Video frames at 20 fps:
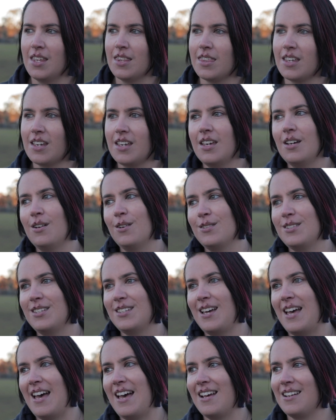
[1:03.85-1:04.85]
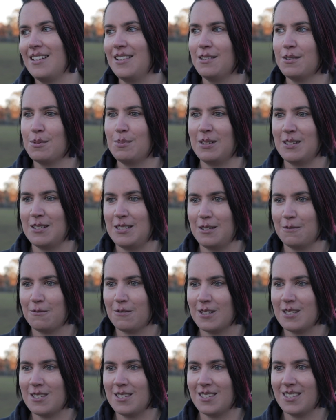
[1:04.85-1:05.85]
The girls add a little bit of
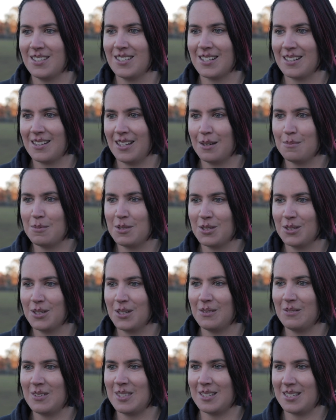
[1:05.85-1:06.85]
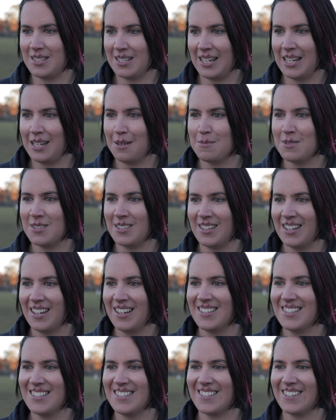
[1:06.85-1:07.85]
difference to the club too, with the teams and
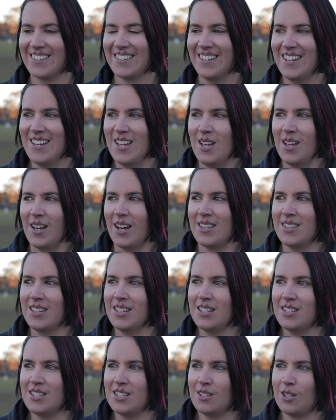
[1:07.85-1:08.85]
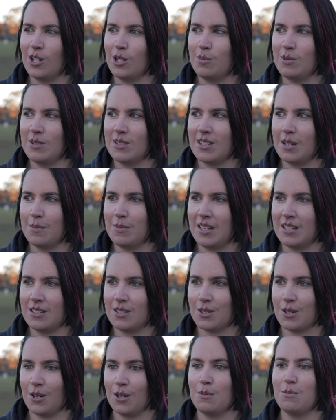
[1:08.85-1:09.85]
that. So I think it just opens up that
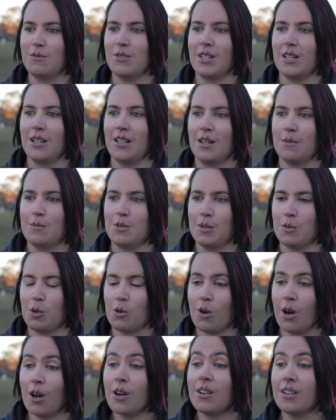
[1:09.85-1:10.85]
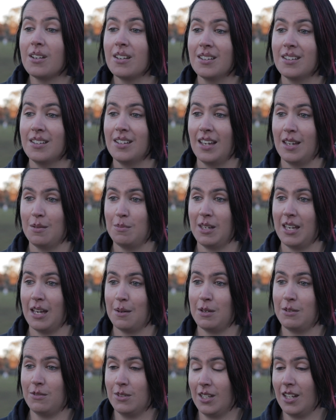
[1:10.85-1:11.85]
scope for the club to grow and
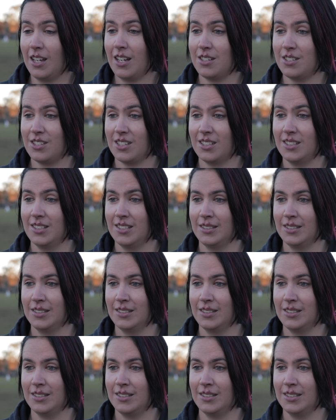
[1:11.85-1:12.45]
become even larger.